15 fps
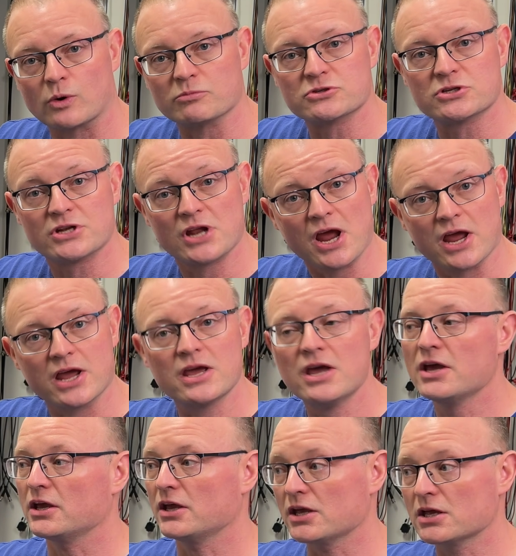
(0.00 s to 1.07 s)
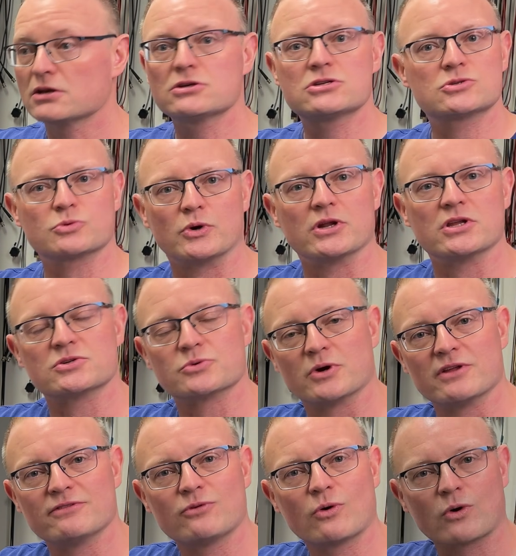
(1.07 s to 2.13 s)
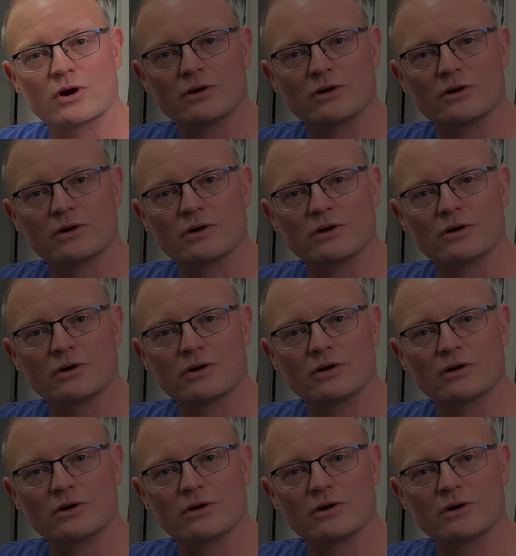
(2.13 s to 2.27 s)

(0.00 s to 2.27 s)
today in 2024.